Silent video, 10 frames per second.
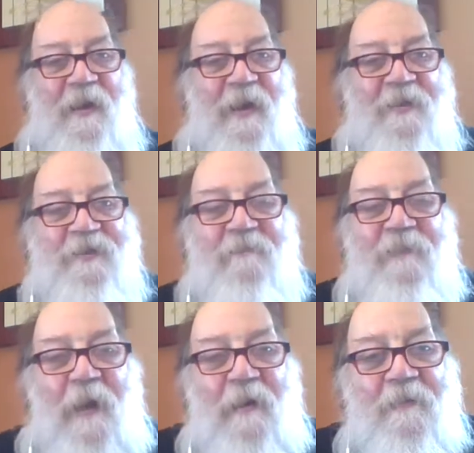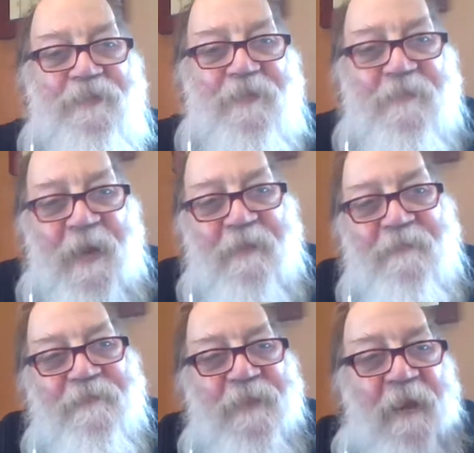gets involved, right?
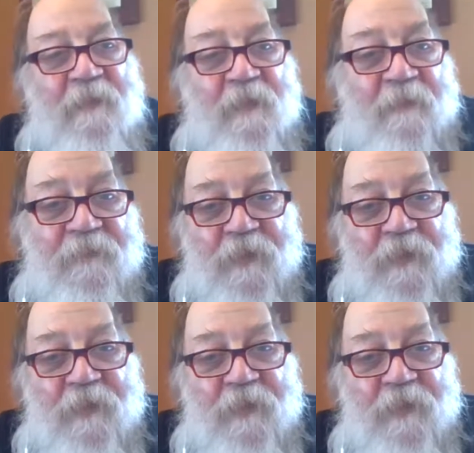Everyone